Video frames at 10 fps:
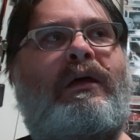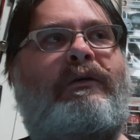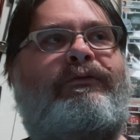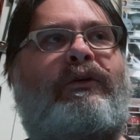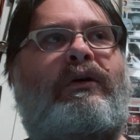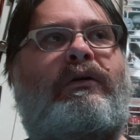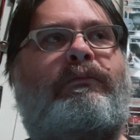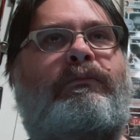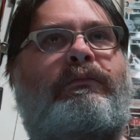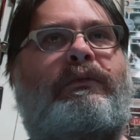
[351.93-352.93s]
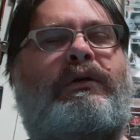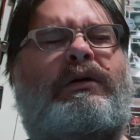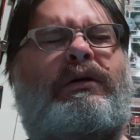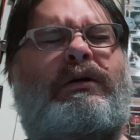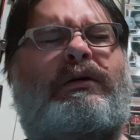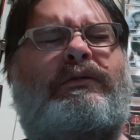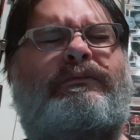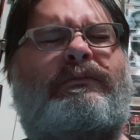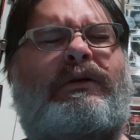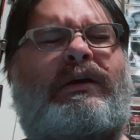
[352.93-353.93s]
from I
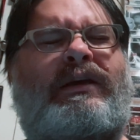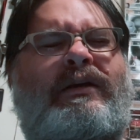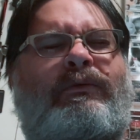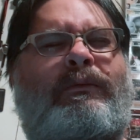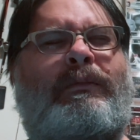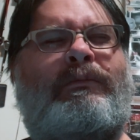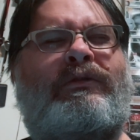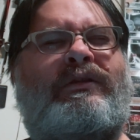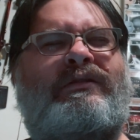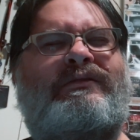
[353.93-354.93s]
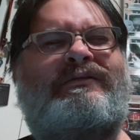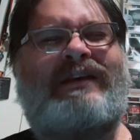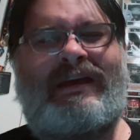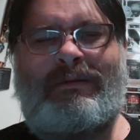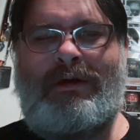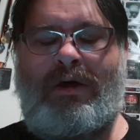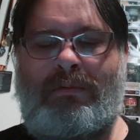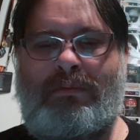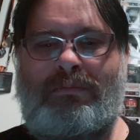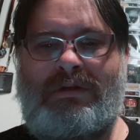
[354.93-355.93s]
can't remember the damn
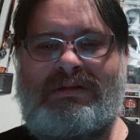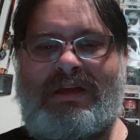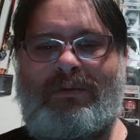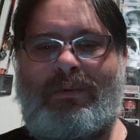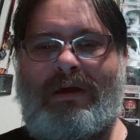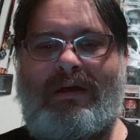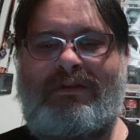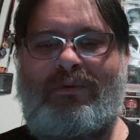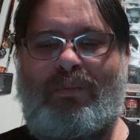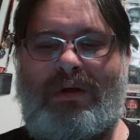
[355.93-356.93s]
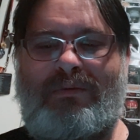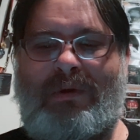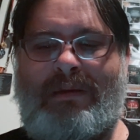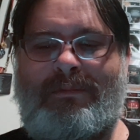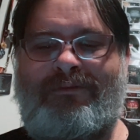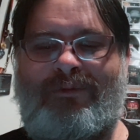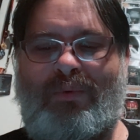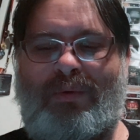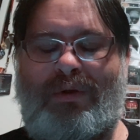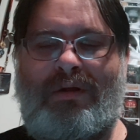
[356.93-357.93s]
album. It's like the one right
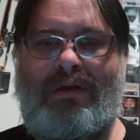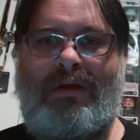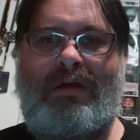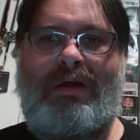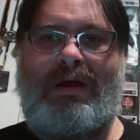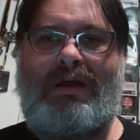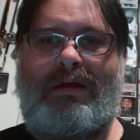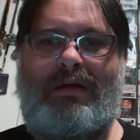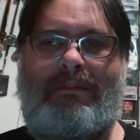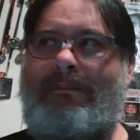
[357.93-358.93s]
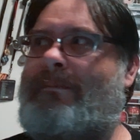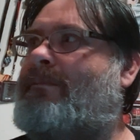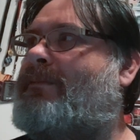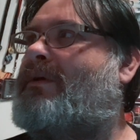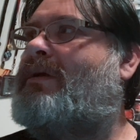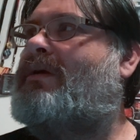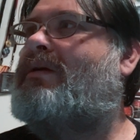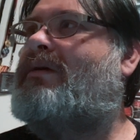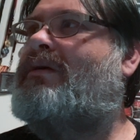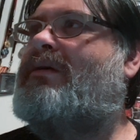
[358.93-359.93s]
before Common
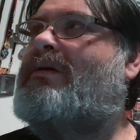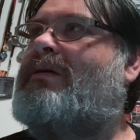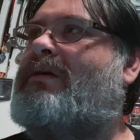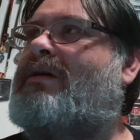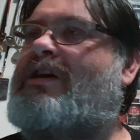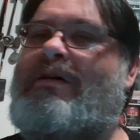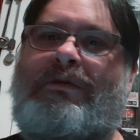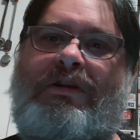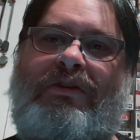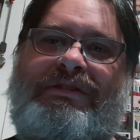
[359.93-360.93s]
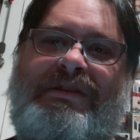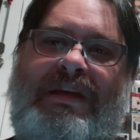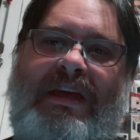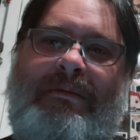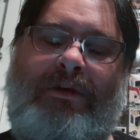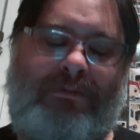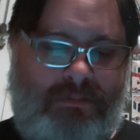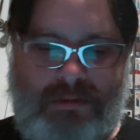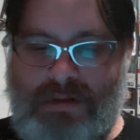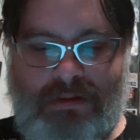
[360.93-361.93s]
Courtesy came out.
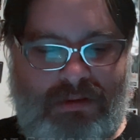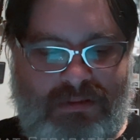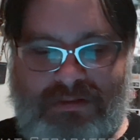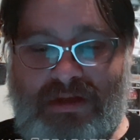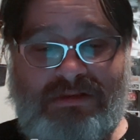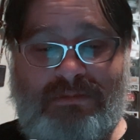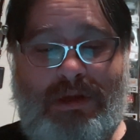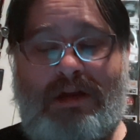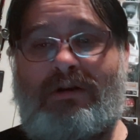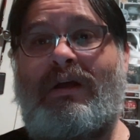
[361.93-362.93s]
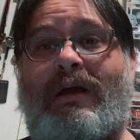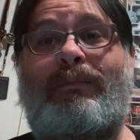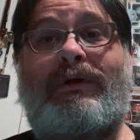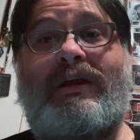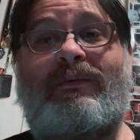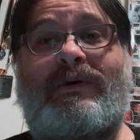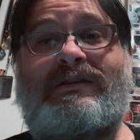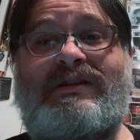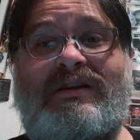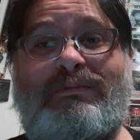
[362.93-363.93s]
Doesn't matter. But anyway,
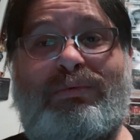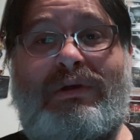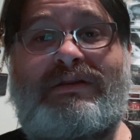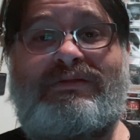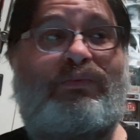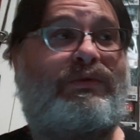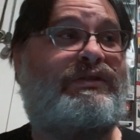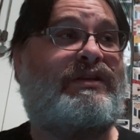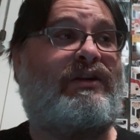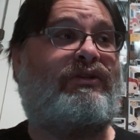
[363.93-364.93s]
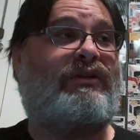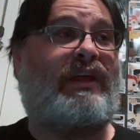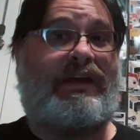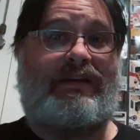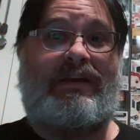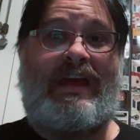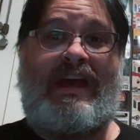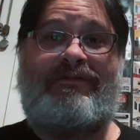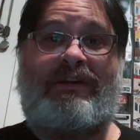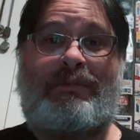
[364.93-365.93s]
Sticks and Bricks was their like
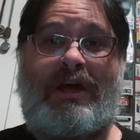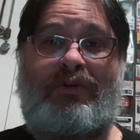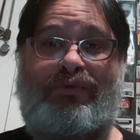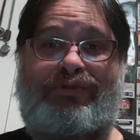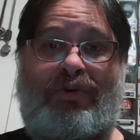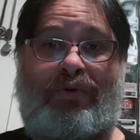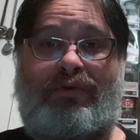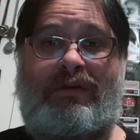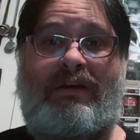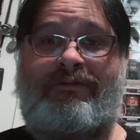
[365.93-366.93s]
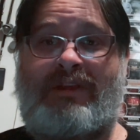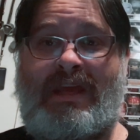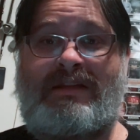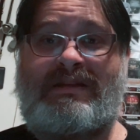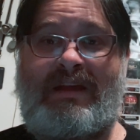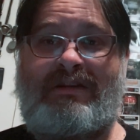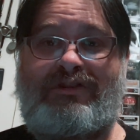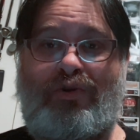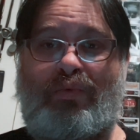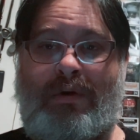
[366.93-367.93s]
heavy metal song, if they did
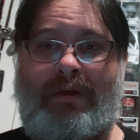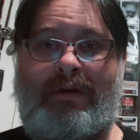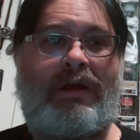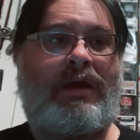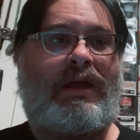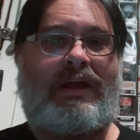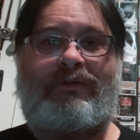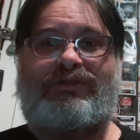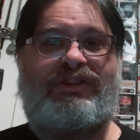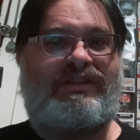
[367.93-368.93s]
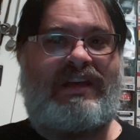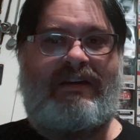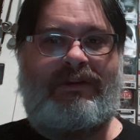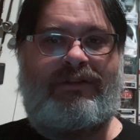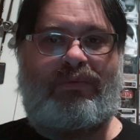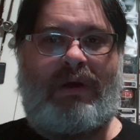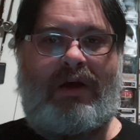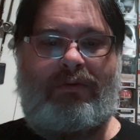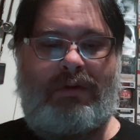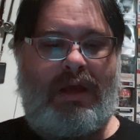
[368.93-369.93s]
do one. It was just heavy
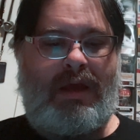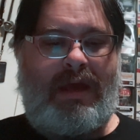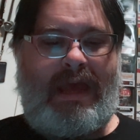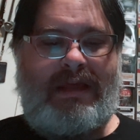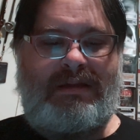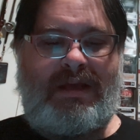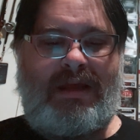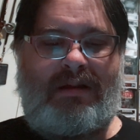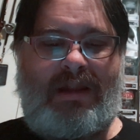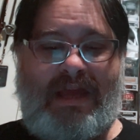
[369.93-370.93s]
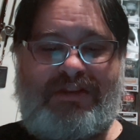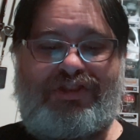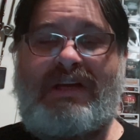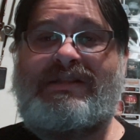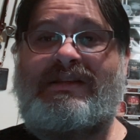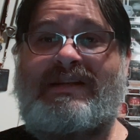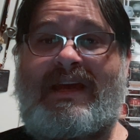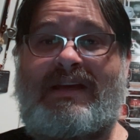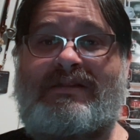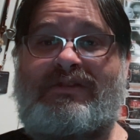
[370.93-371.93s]
throughout. And then Last Chance to
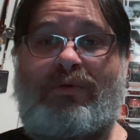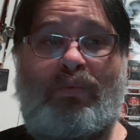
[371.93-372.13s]
Dance